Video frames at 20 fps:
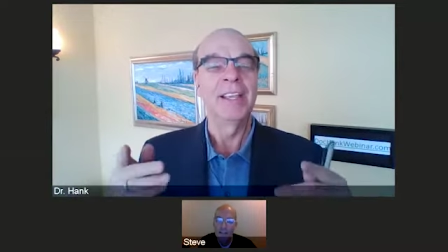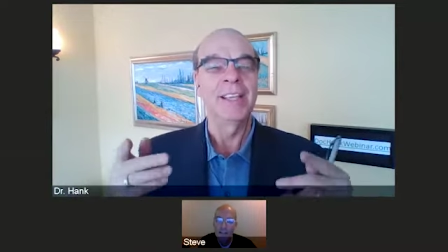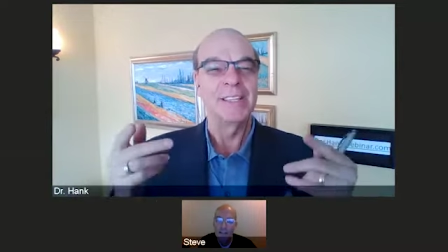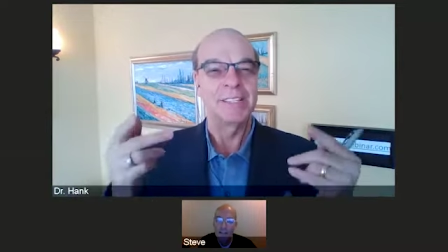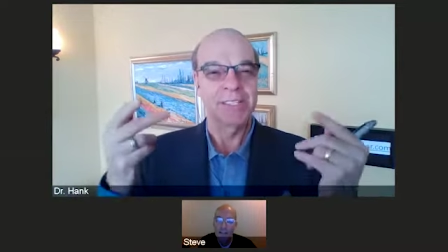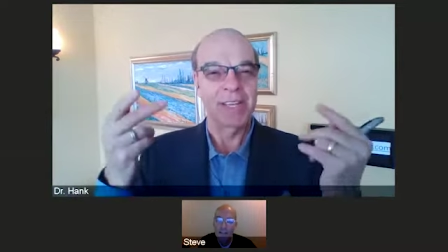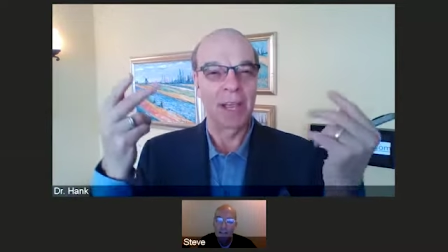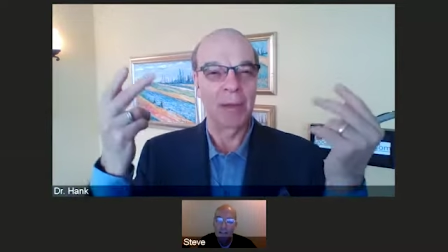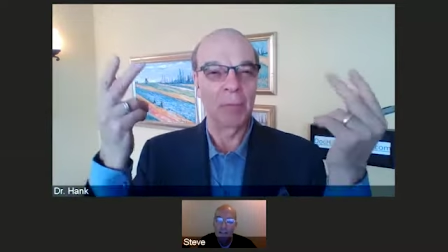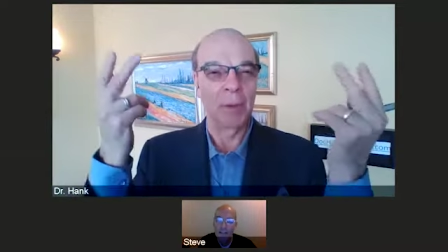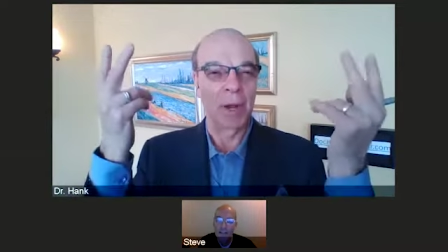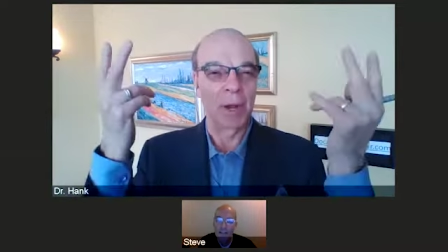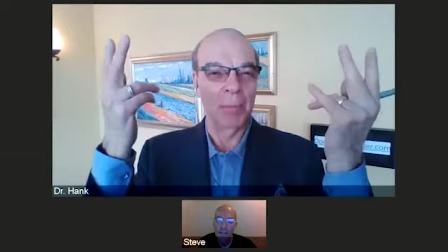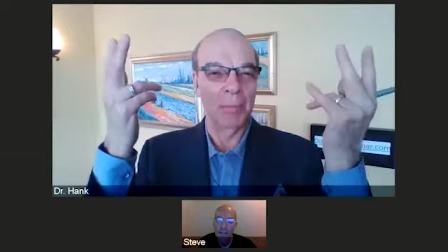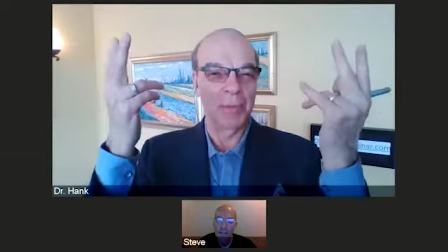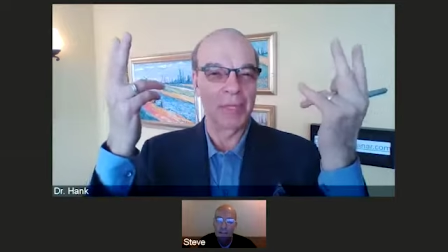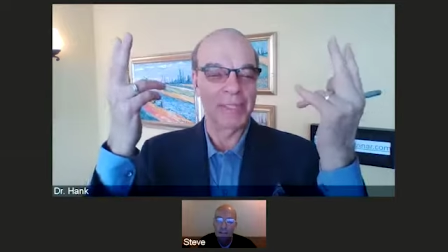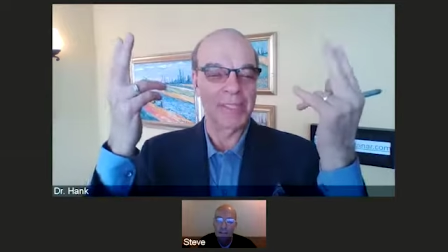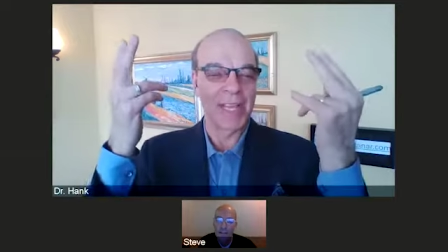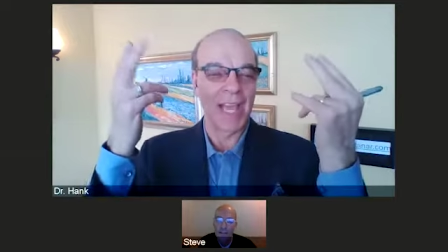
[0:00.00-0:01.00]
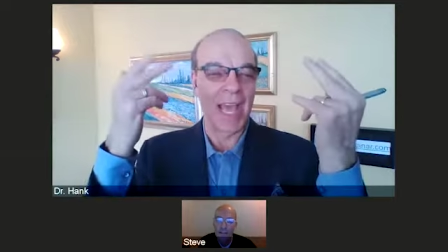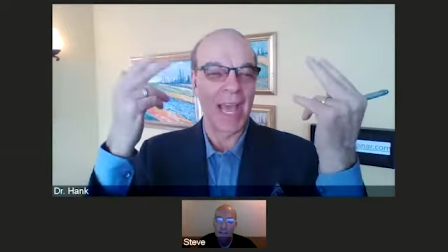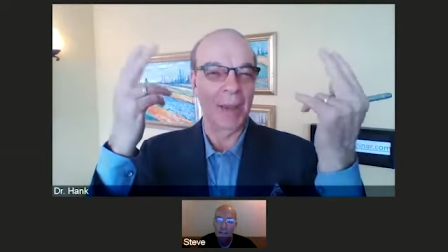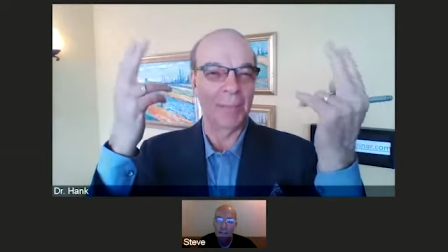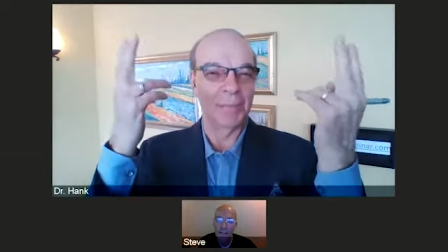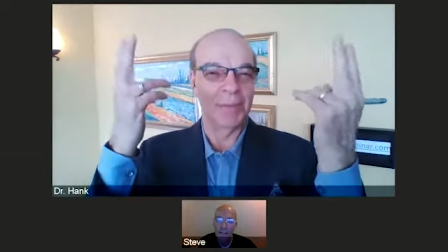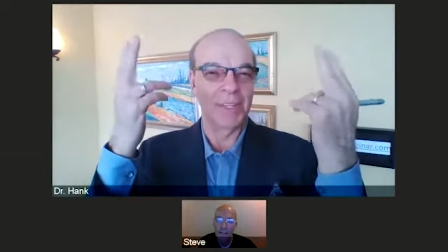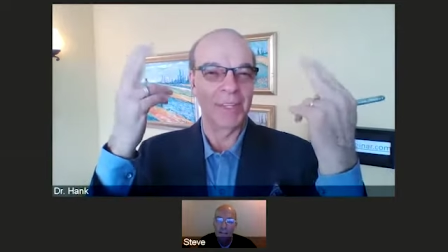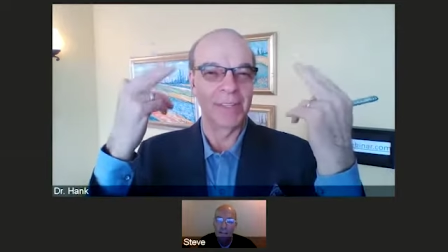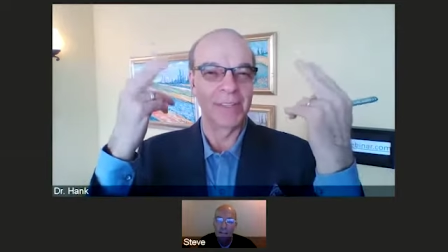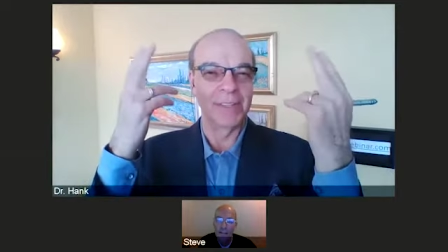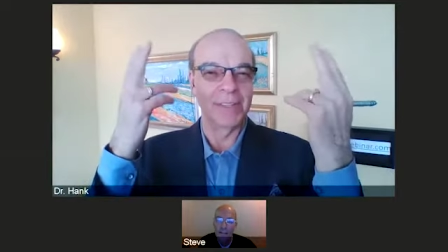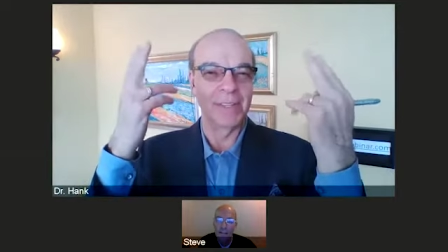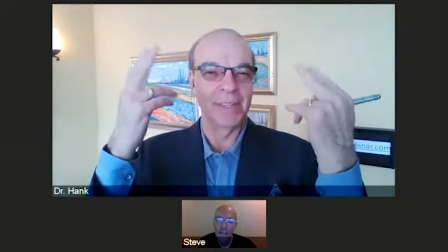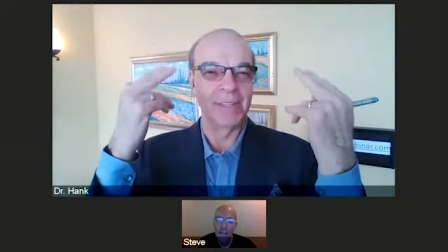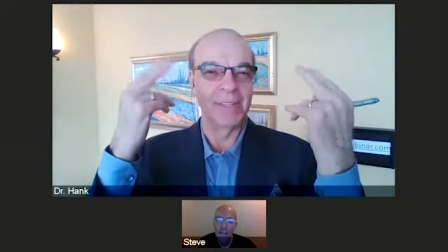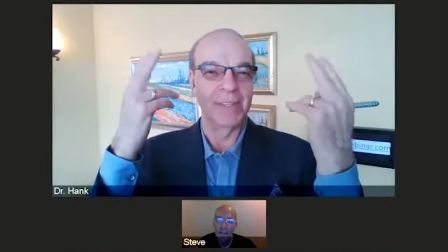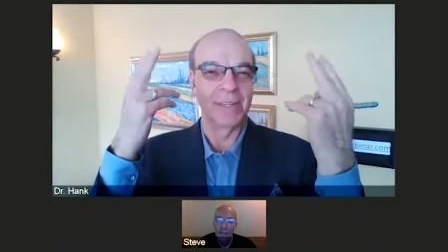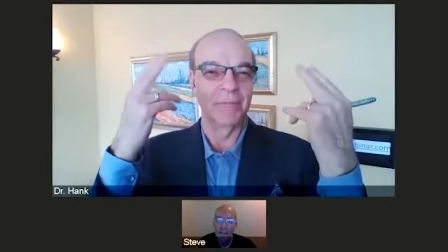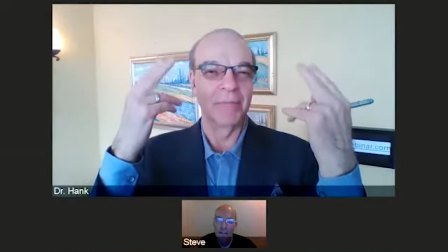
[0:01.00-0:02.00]
is, I want to be tapped into
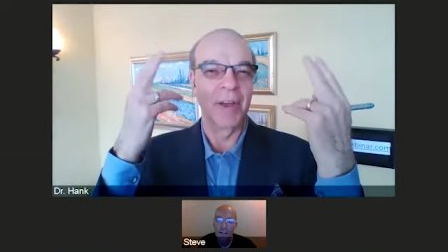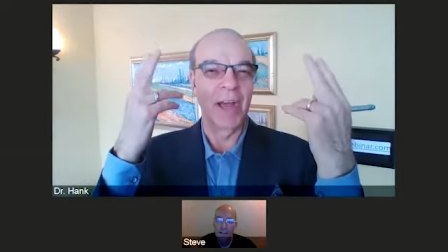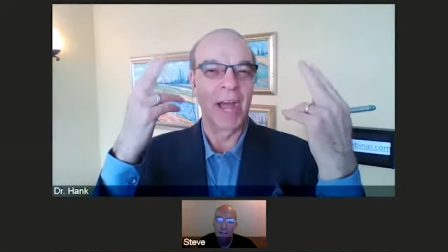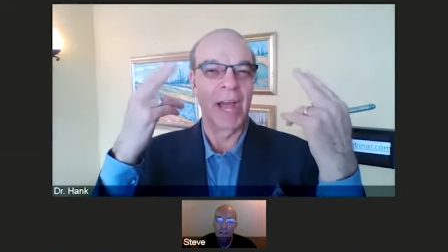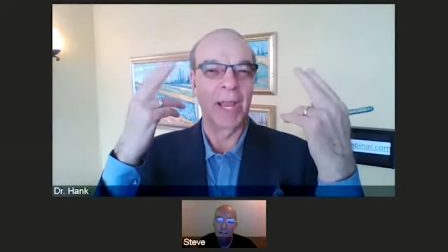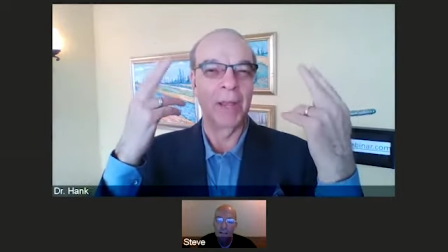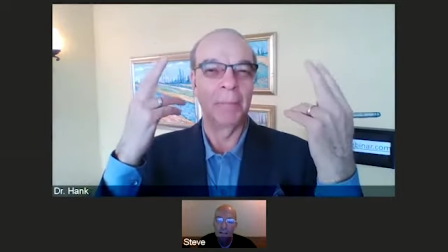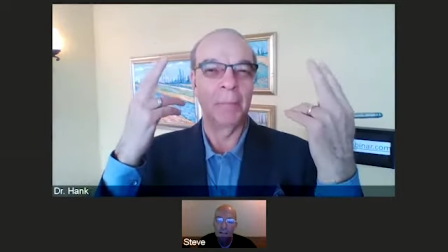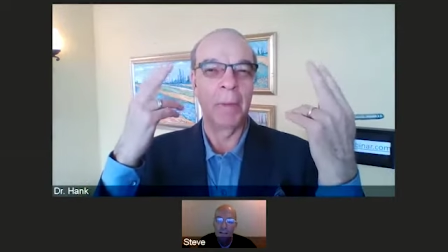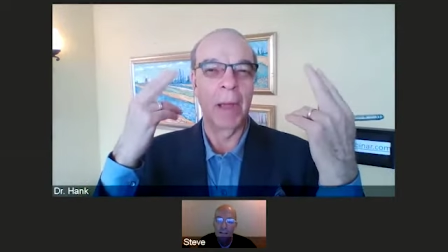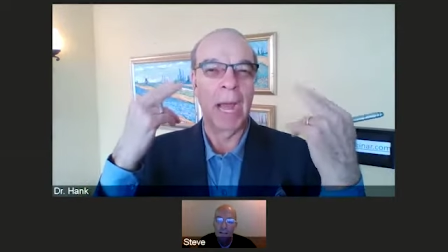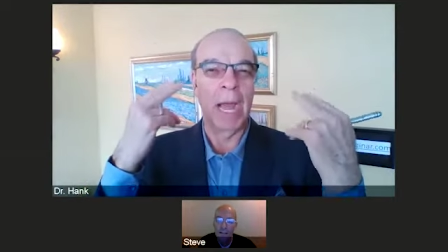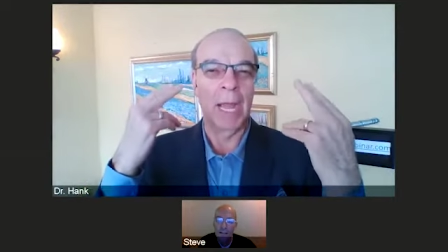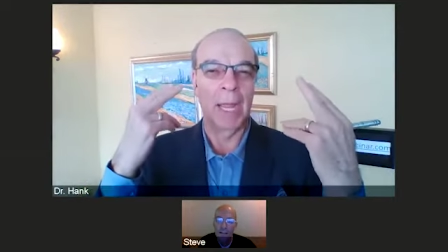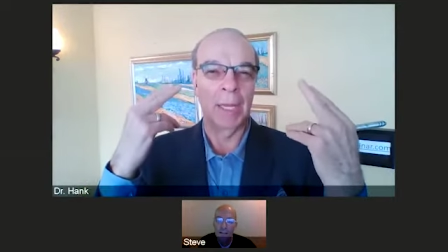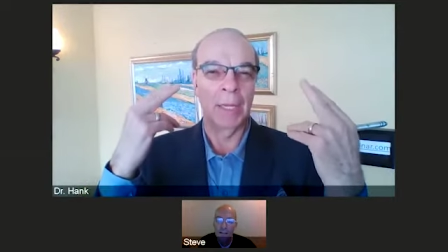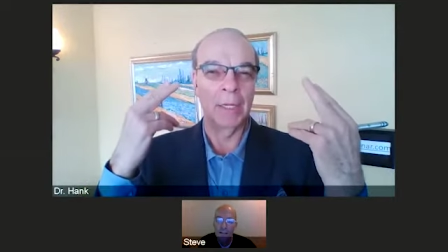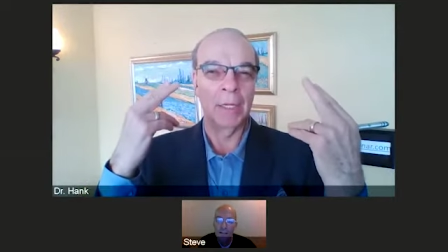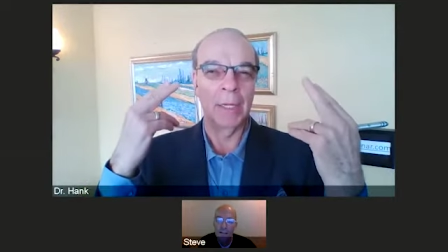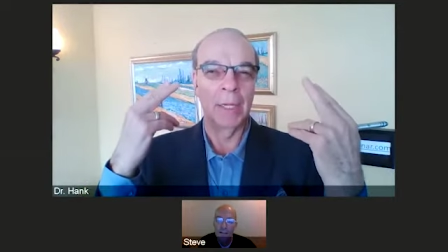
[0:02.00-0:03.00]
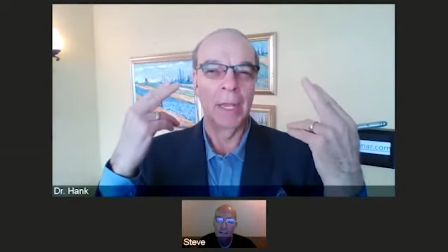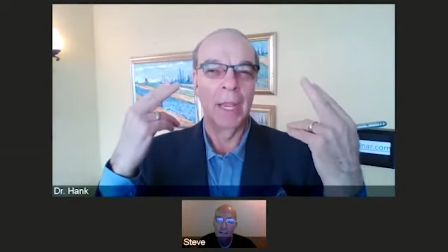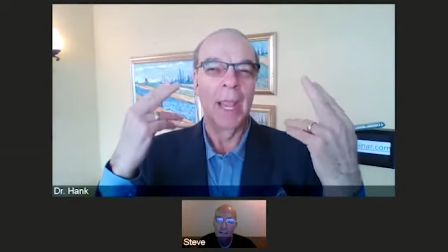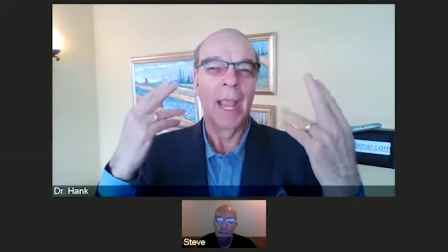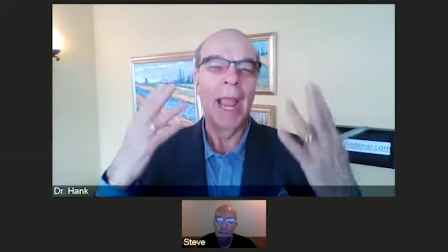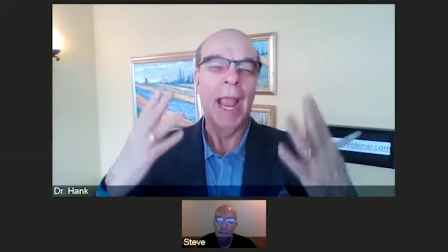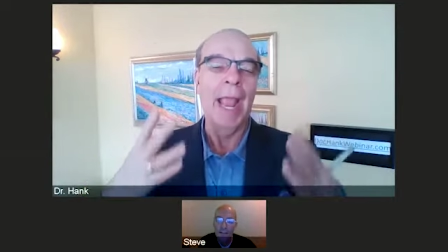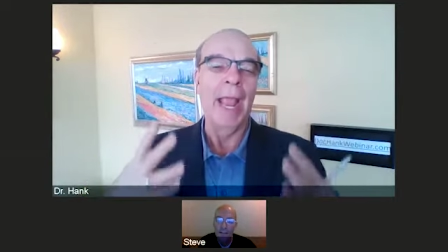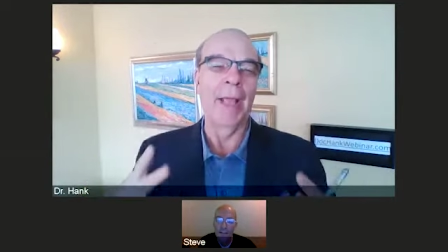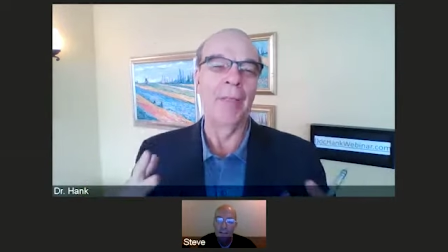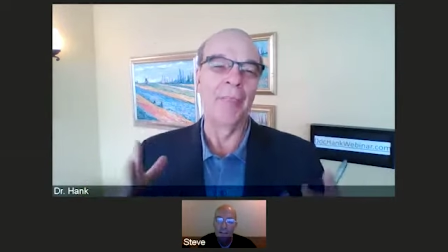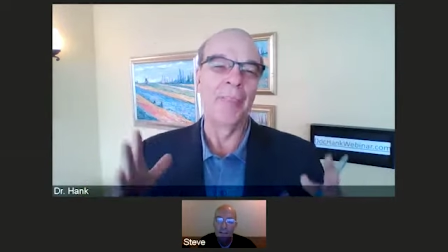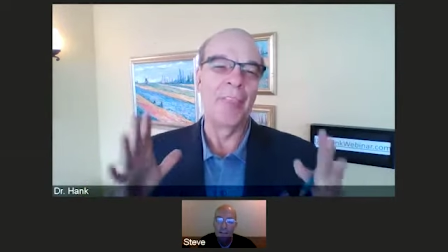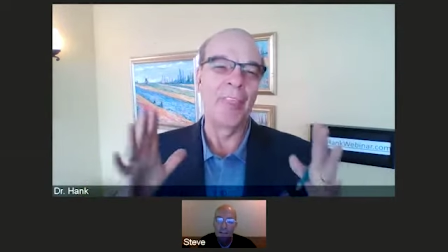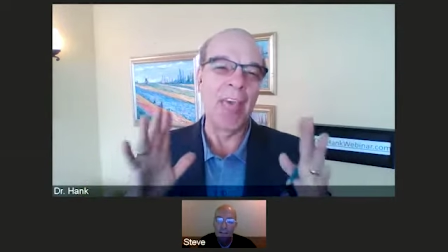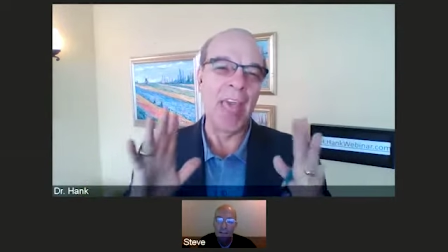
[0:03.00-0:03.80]
the divine mind. And yeah.